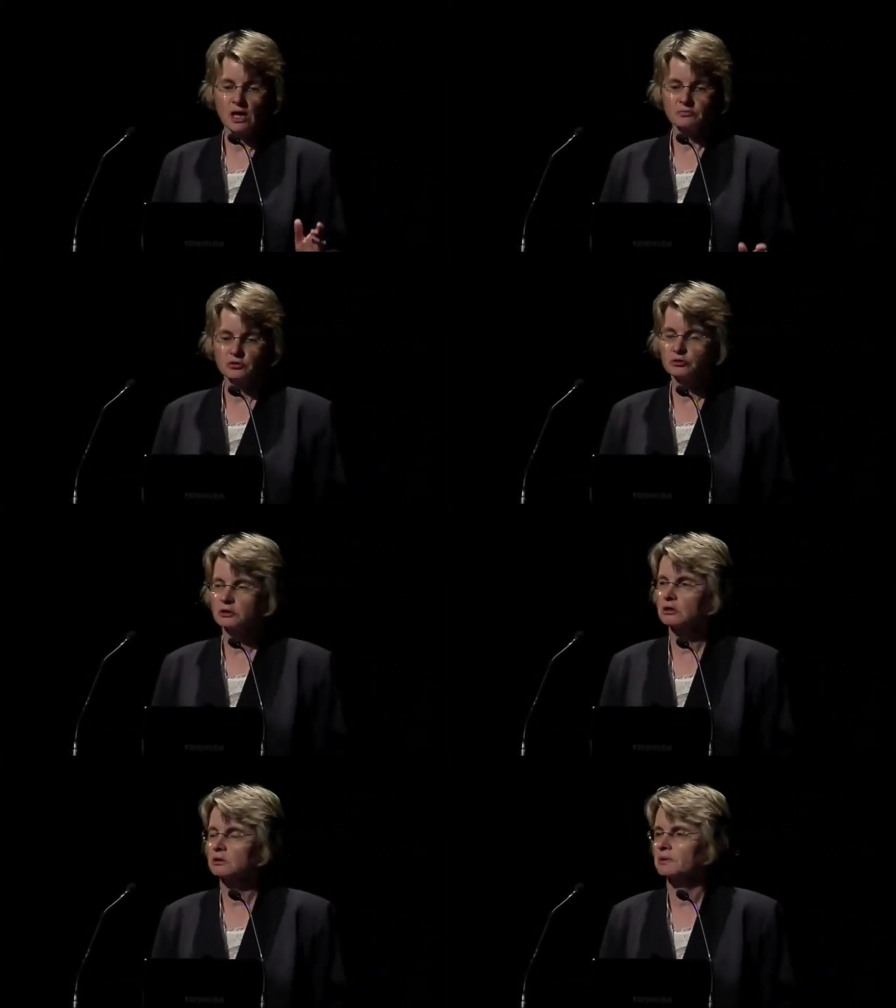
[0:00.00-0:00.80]
I've talked a
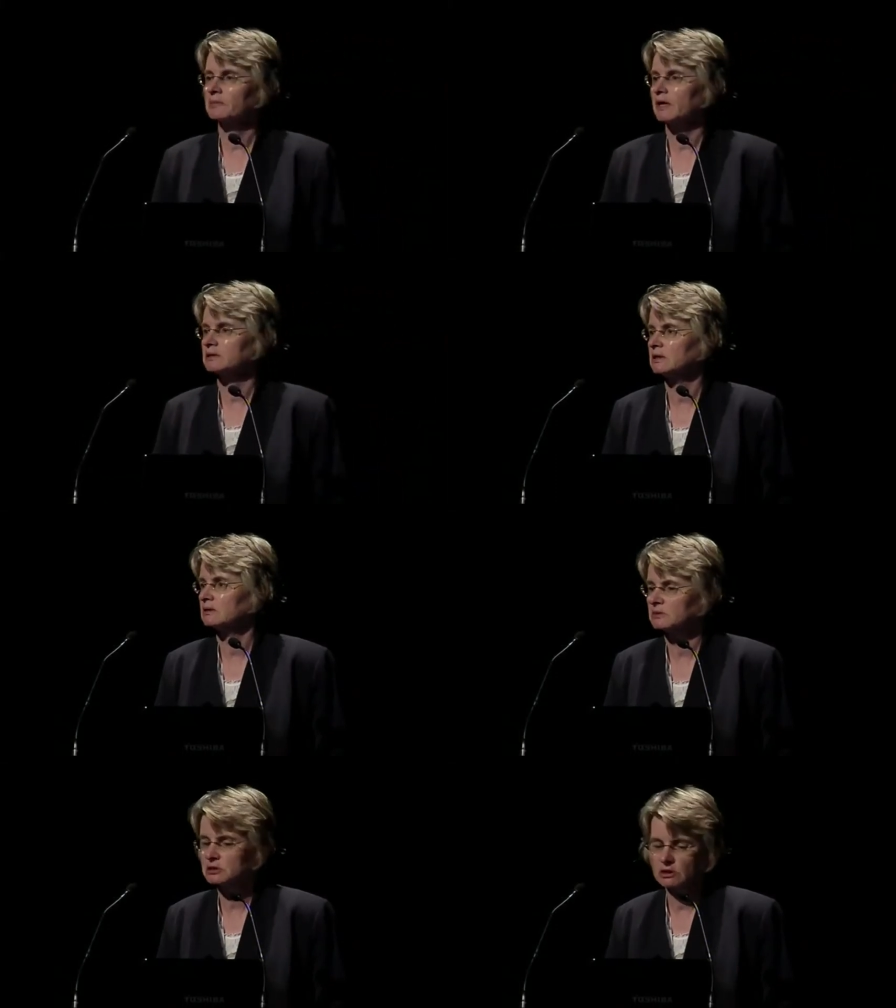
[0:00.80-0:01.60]
little bit about
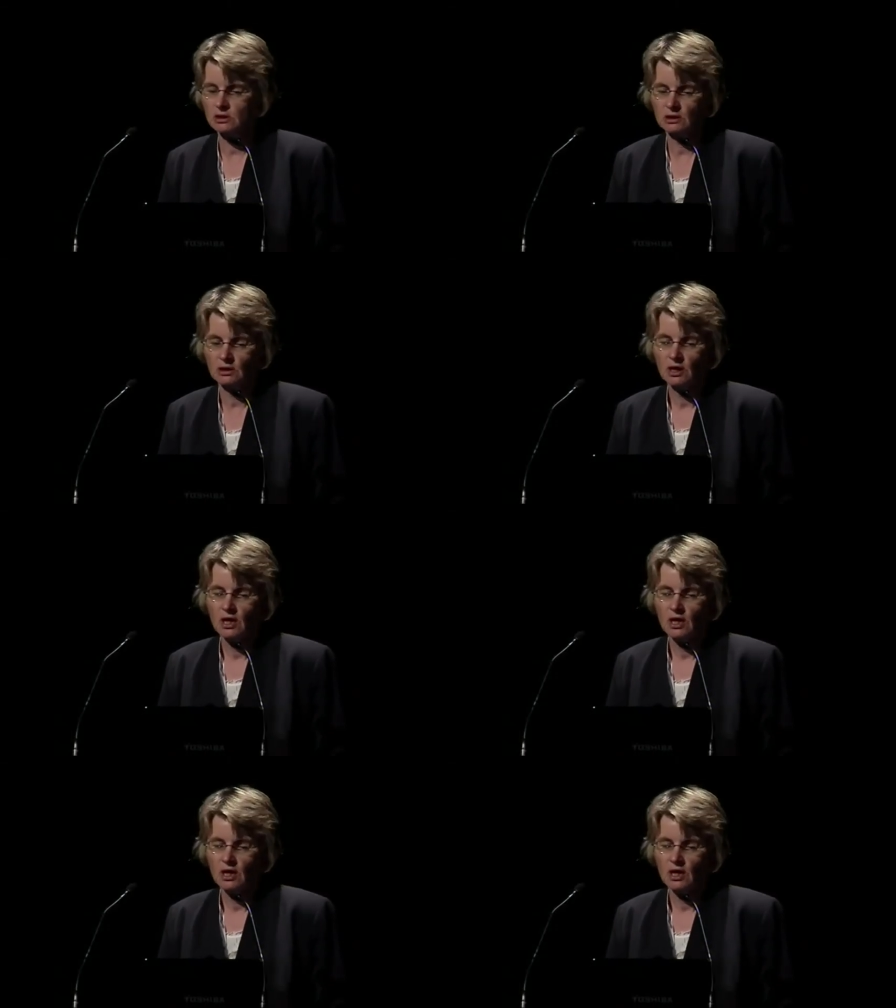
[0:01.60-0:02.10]
decommissioning.